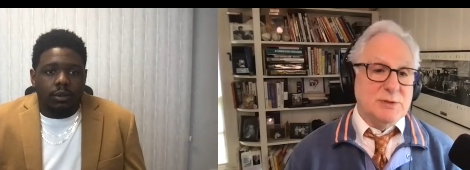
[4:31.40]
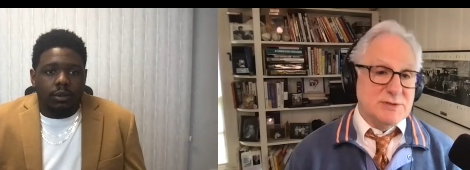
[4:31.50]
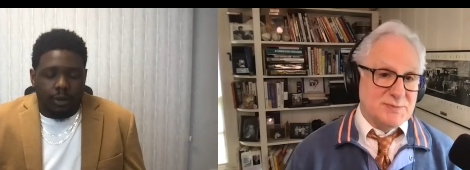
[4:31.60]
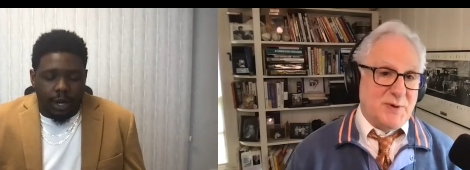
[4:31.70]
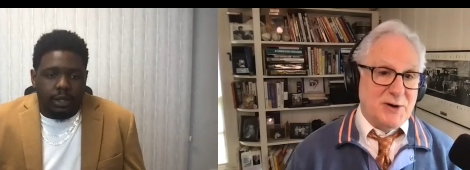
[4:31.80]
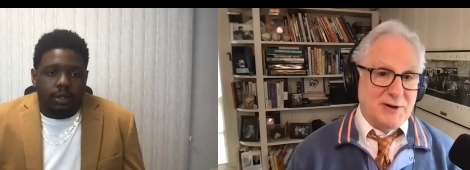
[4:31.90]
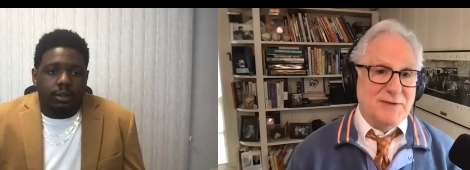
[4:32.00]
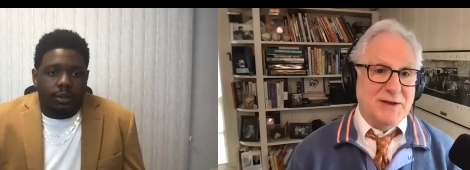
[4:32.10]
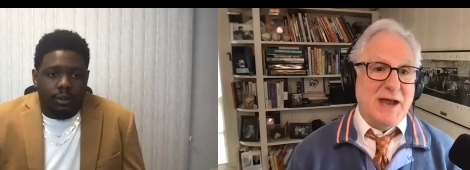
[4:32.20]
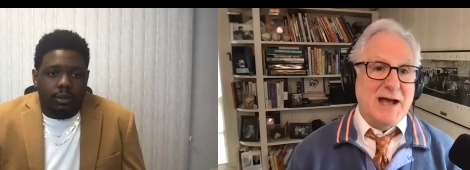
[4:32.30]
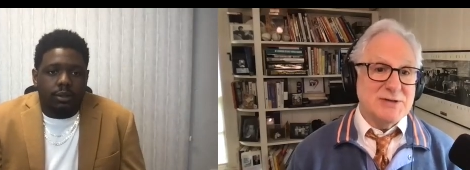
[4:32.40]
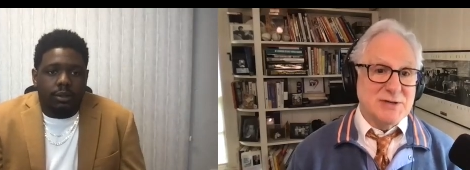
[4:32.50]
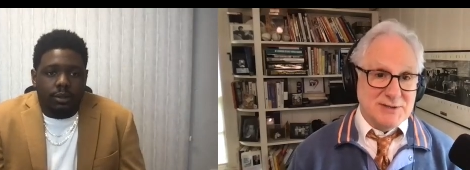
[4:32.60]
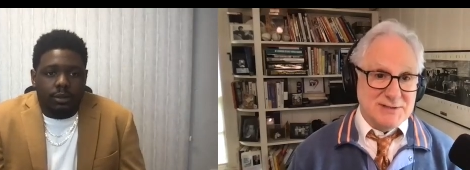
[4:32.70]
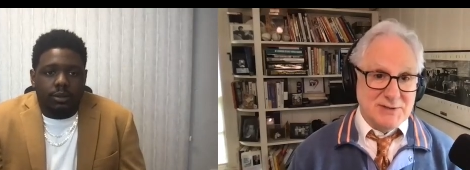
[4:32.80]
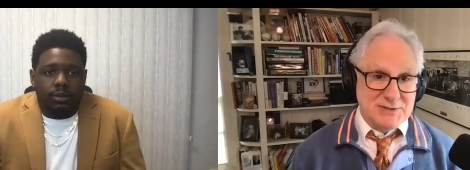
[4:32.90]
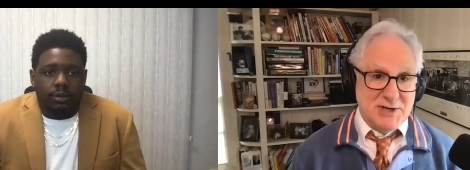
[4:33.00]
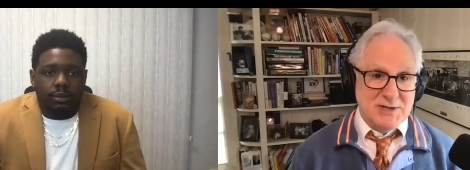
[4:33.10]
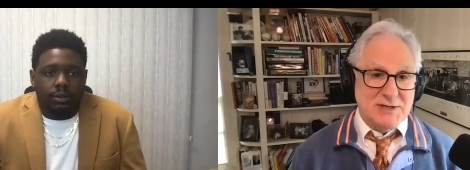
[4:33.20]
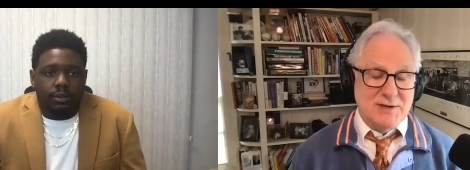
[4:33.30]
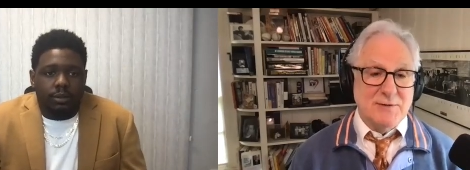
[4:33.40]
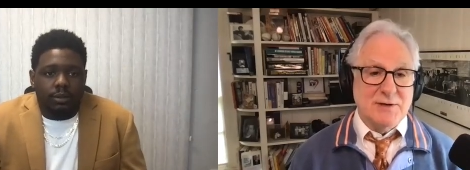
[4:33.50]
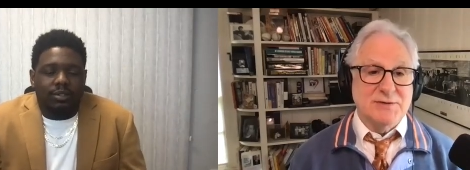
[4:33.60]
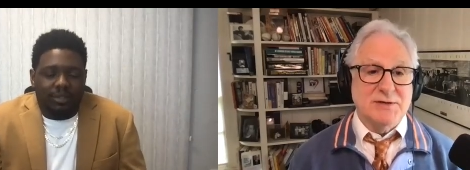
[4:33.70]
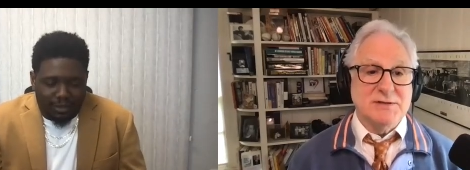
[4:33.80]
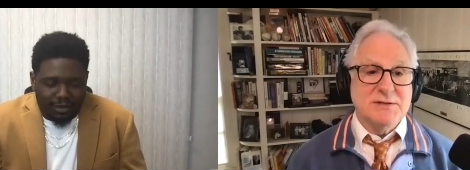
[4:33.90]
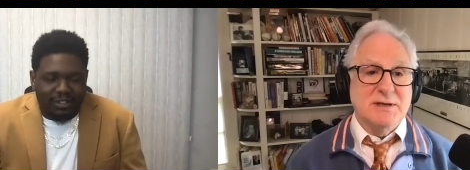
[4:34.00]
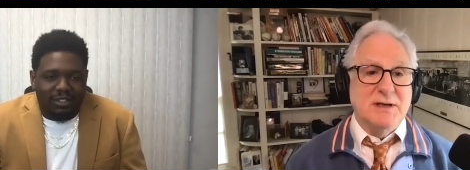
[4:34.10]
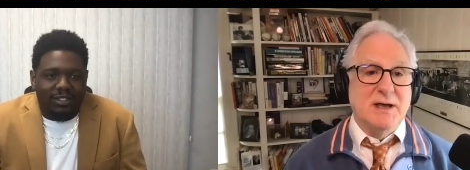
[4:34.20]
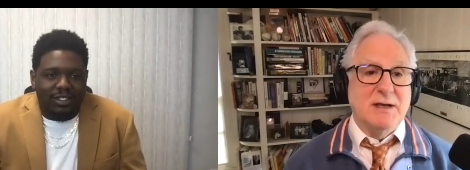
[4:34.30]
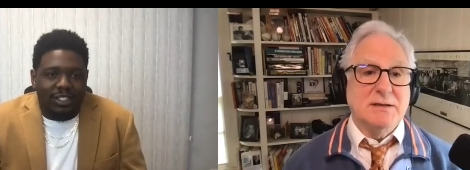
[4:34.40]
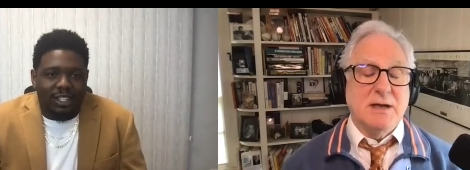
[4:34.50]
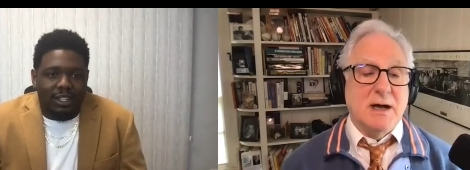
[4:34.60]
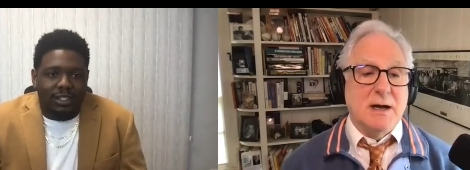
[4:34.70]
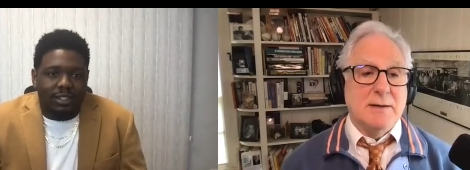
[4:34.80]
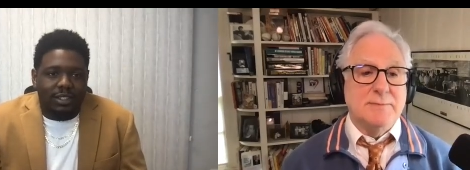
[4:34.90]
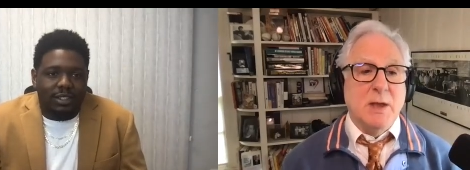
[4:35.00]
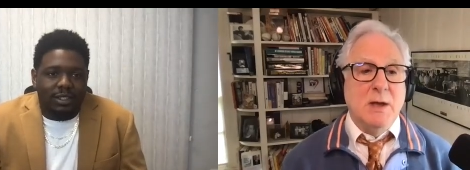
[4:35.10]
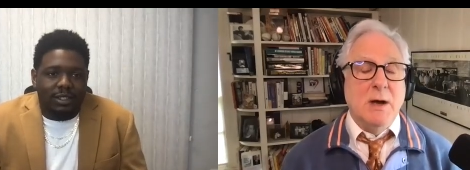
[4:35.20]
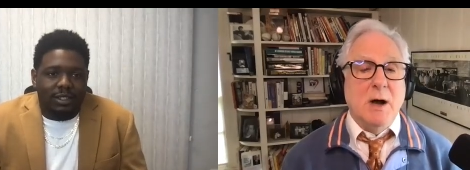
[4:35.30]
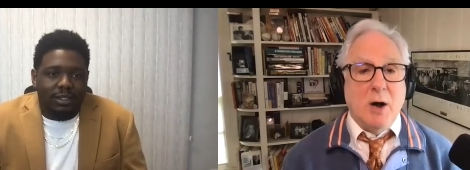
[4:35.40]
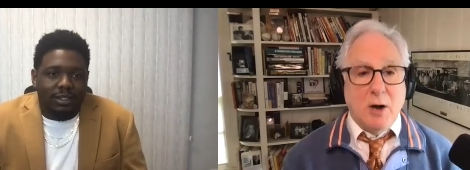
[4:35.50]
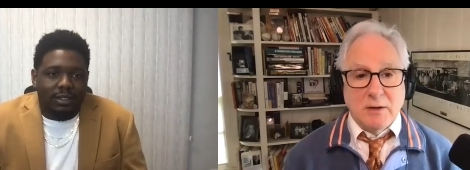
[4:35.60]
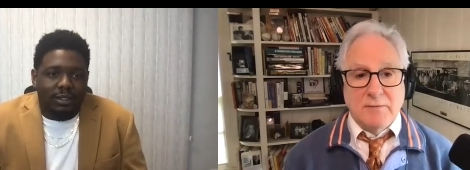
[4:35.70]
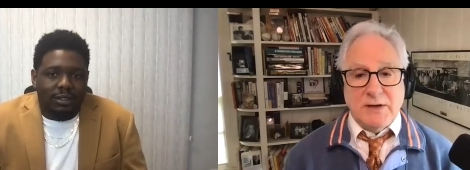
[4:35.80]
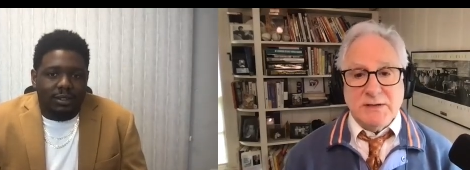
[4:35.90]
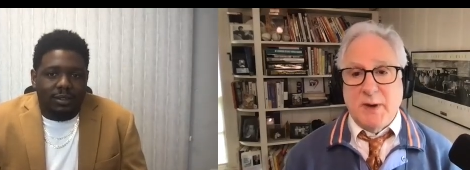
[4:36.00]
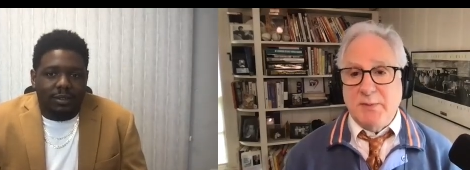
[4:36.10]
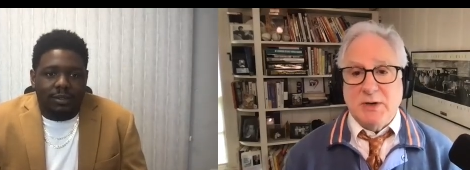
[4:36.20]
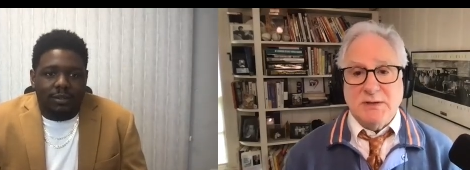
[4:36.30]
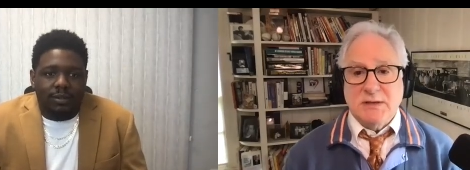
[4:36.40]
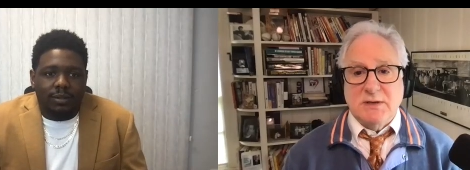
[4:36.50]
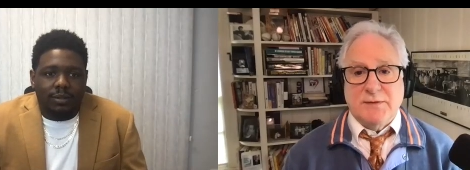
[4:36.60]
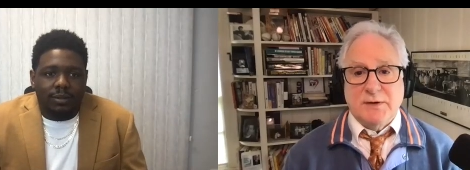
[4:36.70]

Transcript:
Speaker 1: which Correct. Is part of the National Association of Realtors. And um, all of these people, it's the